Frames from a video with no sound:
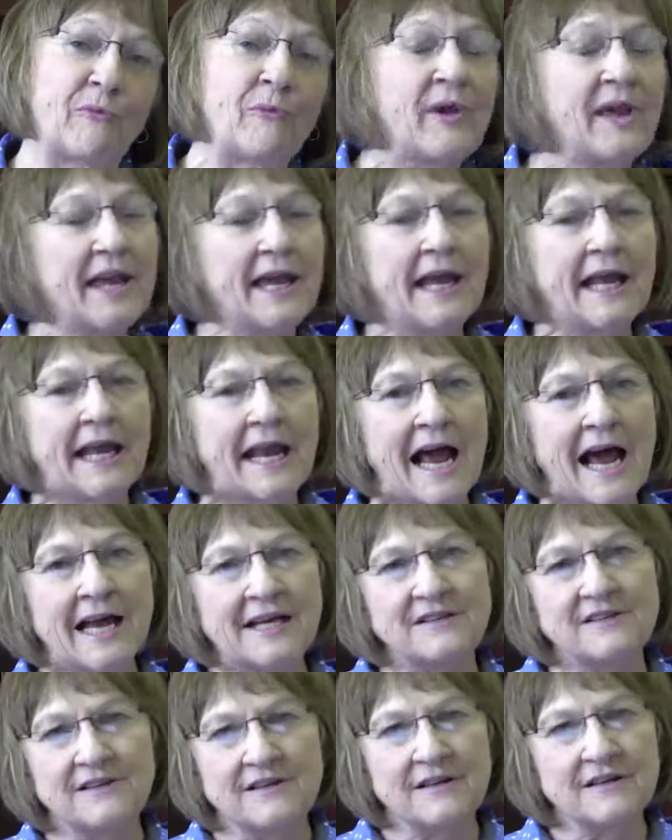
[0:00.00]
we
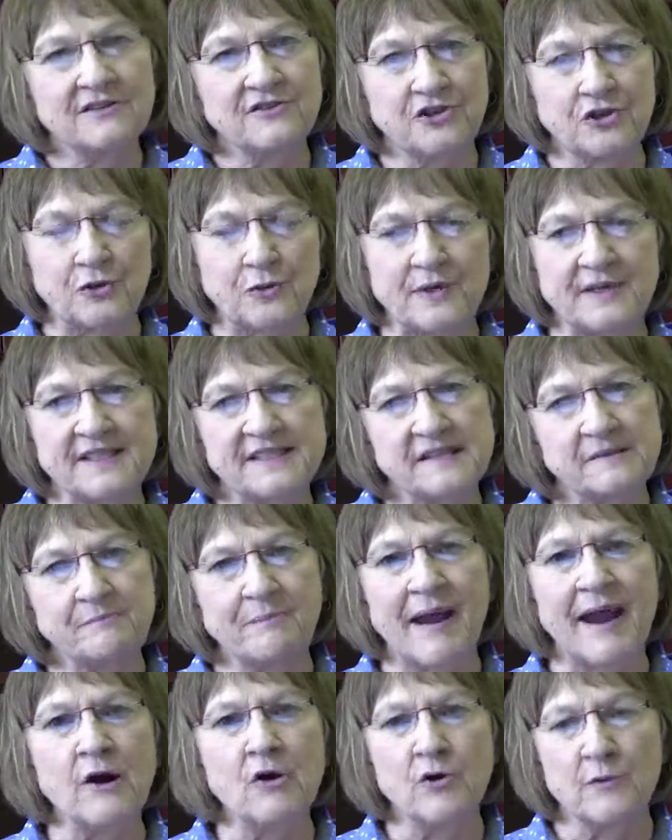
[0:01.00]
cannot do
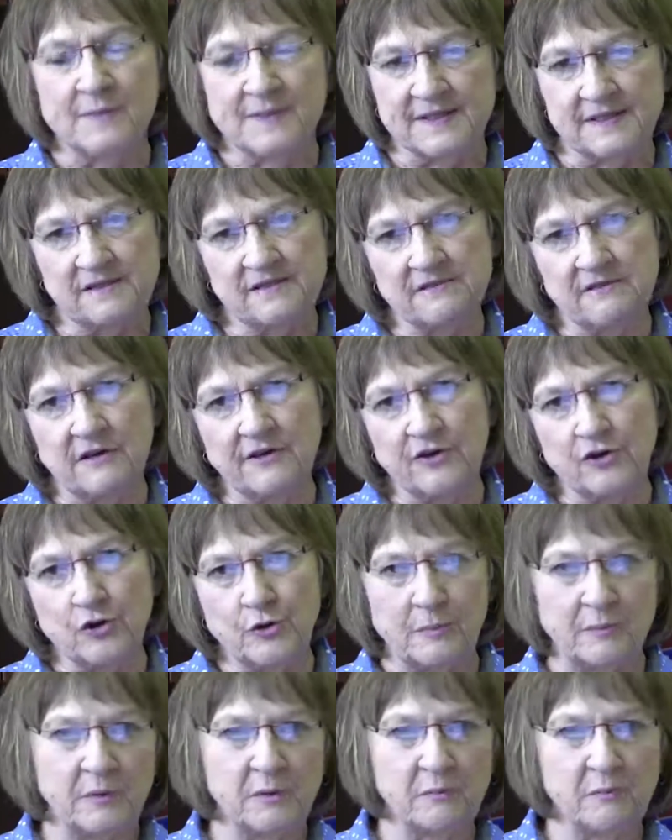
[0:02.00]
experiments on
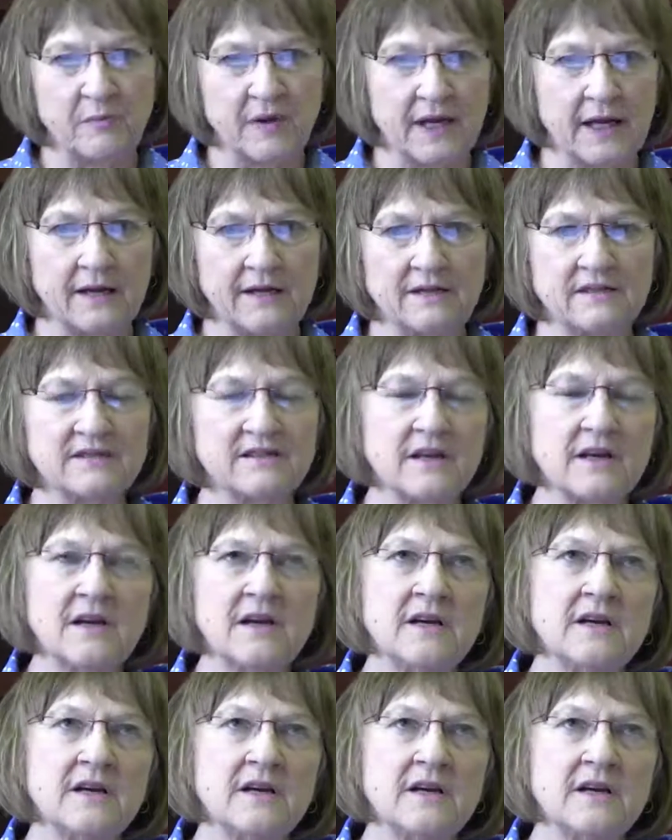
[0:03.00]
human beings